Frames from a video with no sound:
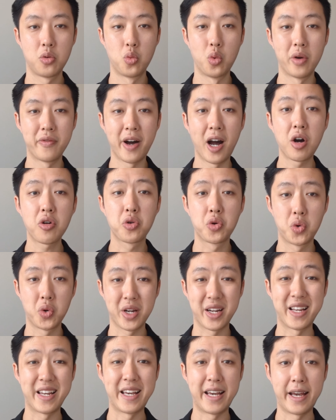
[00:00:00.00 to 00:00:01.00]
With how
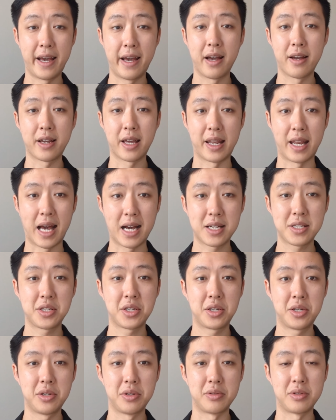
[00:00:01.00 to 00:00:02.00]
quickly AI can
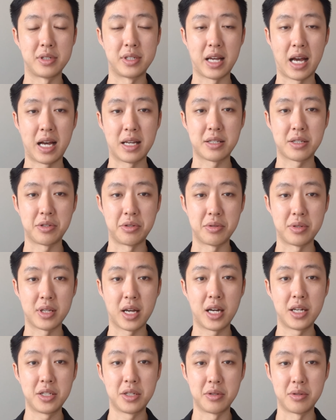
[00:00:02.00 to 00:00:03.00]
execute the task you
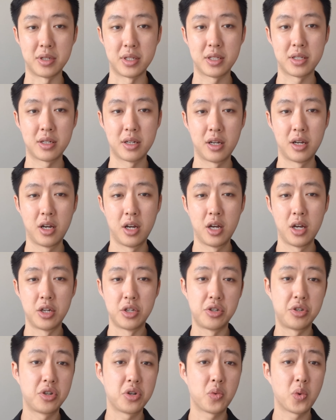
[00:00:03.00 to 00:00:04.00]
assign to it,
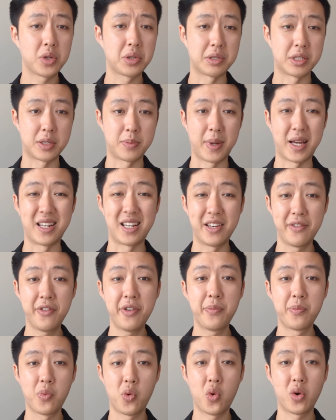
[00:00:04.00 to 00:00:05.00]
you don't want to spend
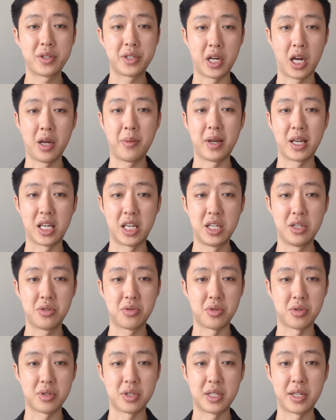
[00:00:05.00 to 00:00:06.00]
even more time and
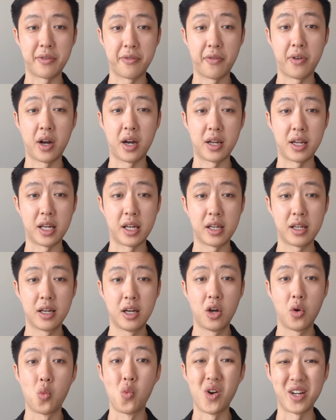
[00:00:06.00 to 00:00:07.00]
keystrokes defining
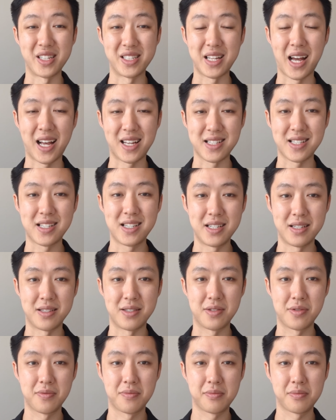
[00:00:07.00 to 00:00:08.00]
what a task
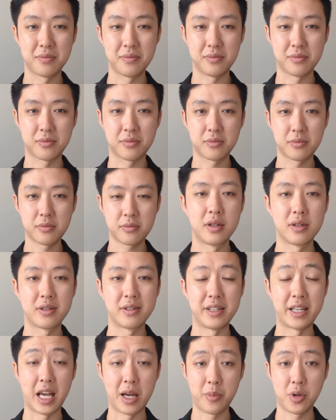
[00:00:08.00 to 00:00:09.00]
is.
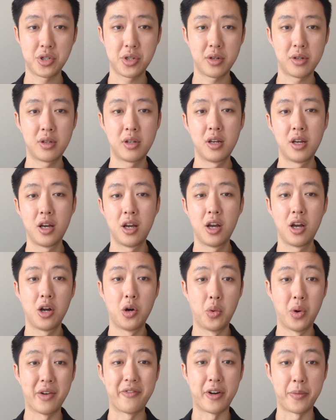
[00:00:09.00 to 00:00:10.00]
In Amazon,
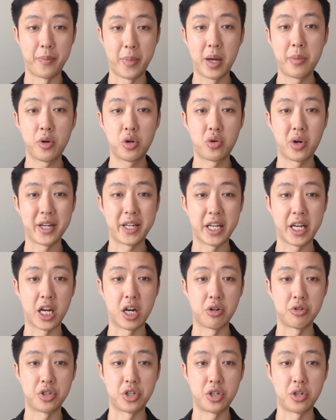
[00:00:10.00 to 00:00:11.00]
we have a memo writing
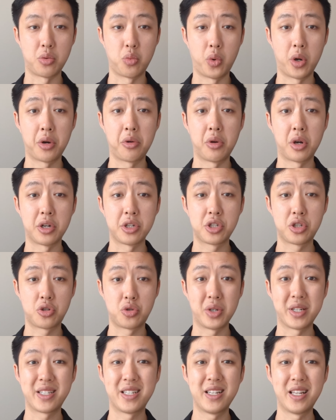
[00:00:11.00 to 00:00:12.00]
culture where you are
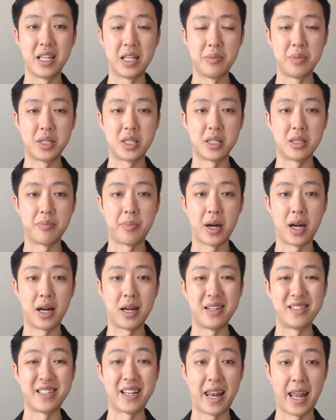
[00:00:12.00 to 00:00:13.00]
strictly limited
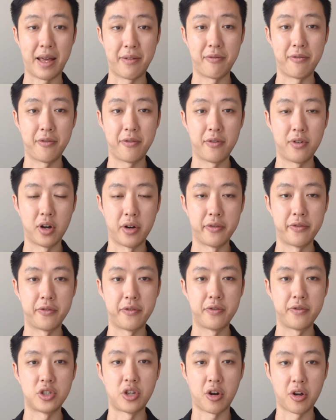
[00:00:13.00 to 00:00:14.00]
by the length
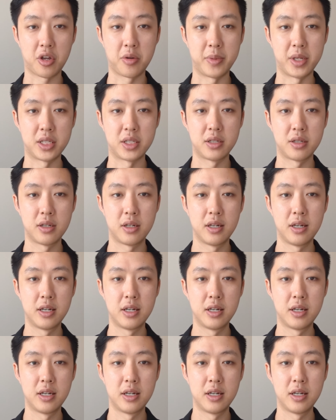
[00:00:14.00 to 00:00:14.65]
of the document,